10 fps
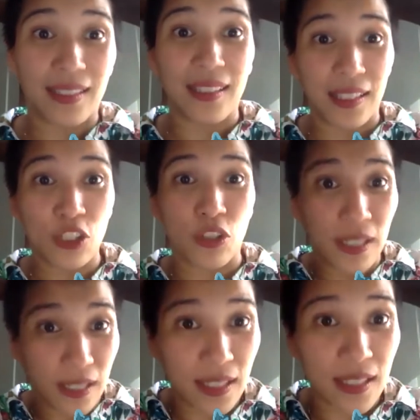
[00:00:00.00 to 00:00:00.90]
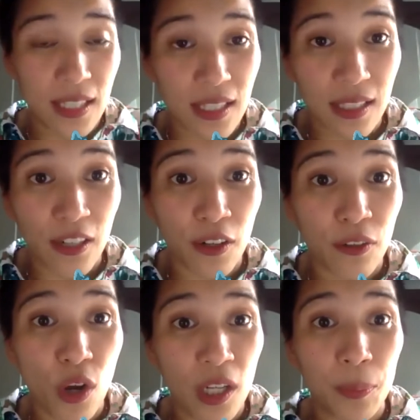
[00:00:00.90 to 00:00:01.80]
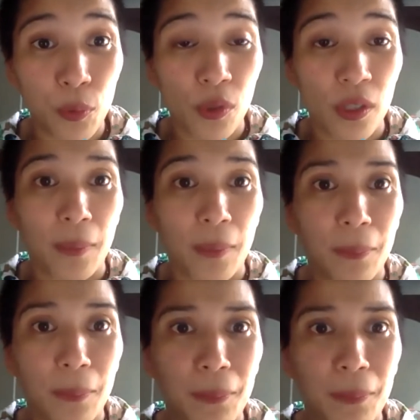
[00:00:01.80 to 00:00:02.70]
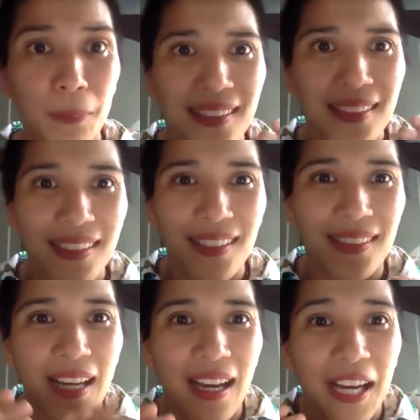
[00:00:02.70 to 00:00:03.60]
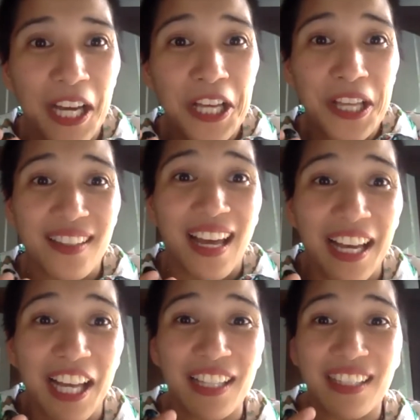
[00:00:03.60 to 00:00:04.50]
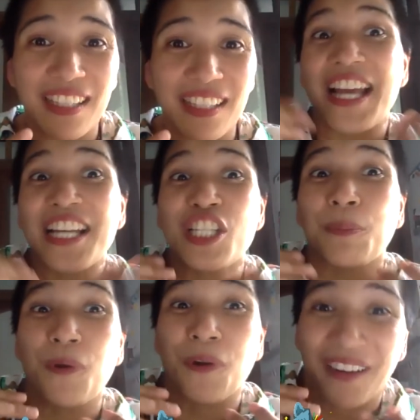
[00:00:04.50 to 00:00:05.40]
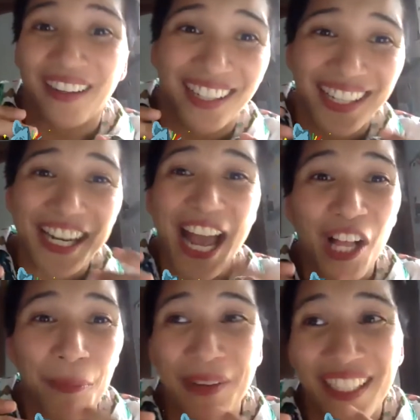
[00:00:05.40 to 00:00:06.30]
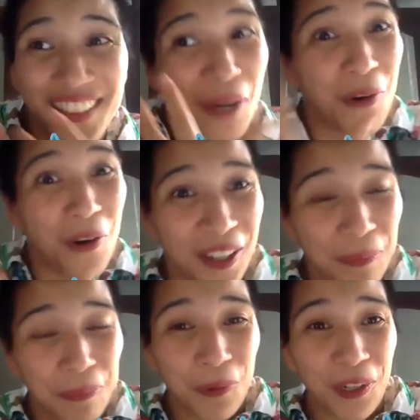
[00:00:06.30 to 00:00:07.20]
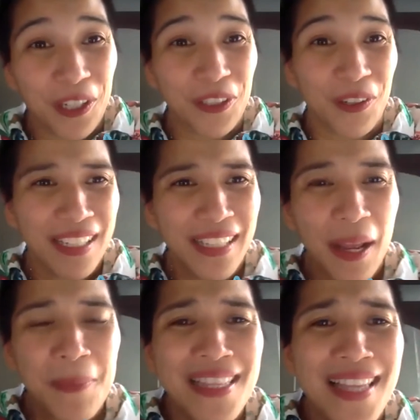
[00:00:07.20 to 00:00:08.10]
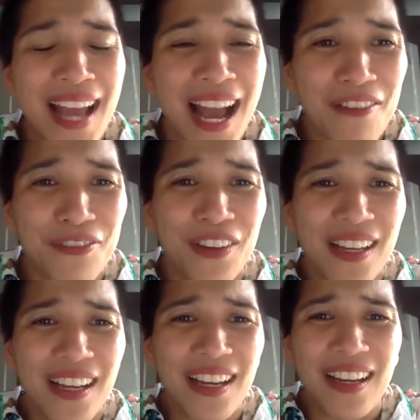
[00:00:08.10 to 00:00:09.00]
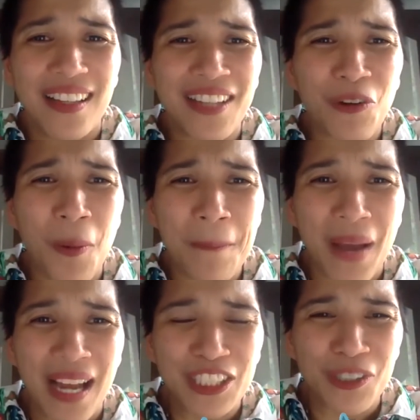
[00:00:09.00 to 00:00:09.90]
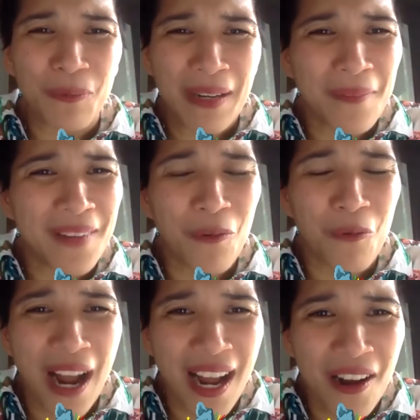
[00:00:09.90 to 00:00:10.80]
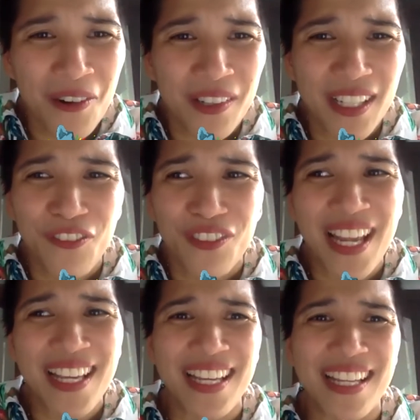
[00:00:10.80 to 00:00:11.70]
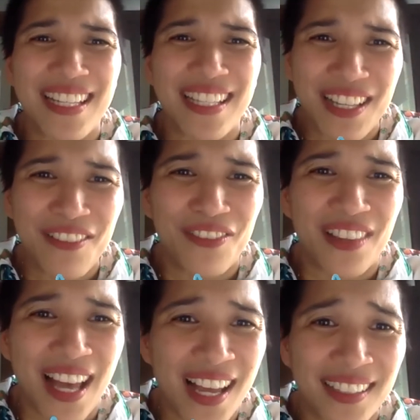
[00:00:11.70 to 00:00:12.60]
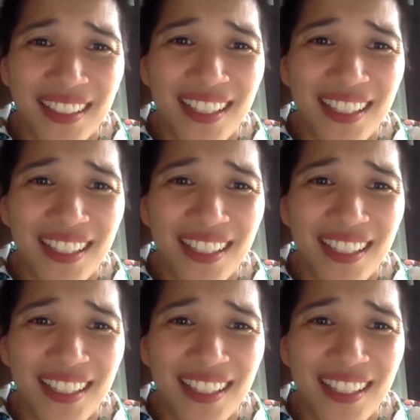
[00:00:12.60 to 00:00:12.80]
it's they're all poor, but the the, the less poor helping the more poor. No, I mean, they have the compassion, and I'm like, wow, if they can give that,